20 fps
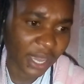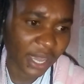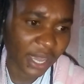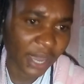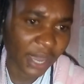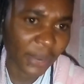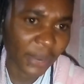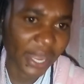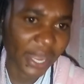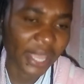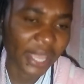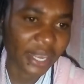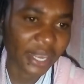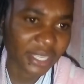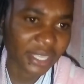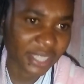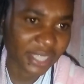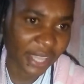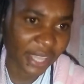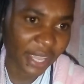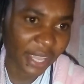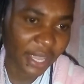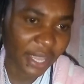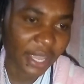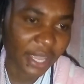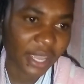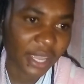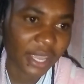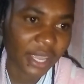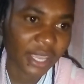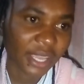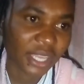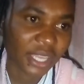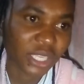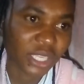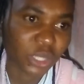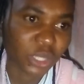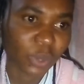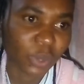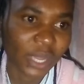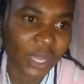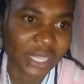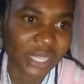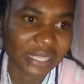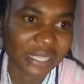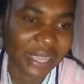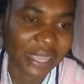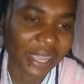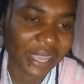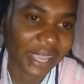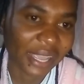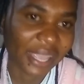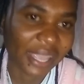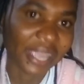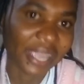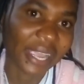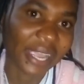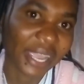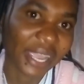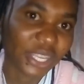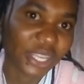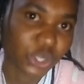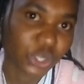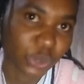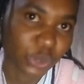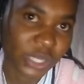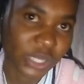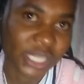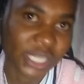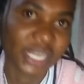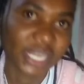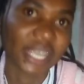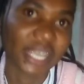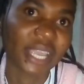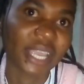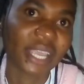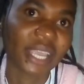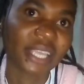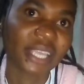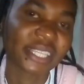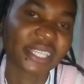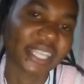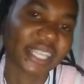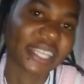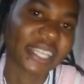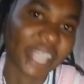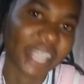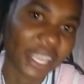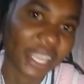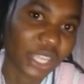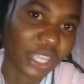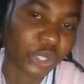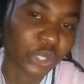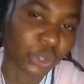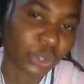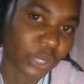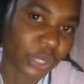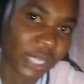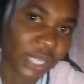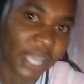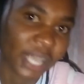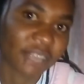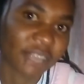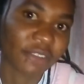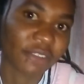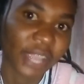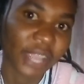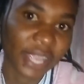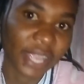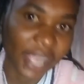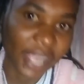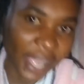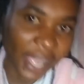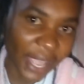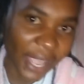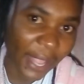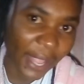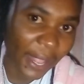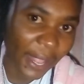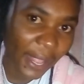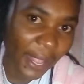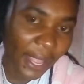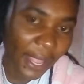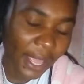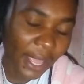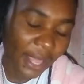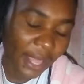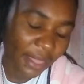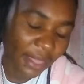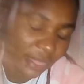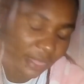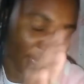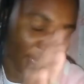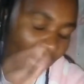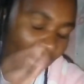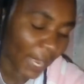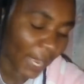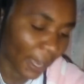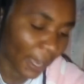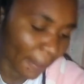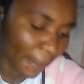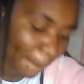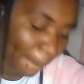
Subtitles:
reached there, it was a guy shoes, it's a techie shoes, like for a guy. Then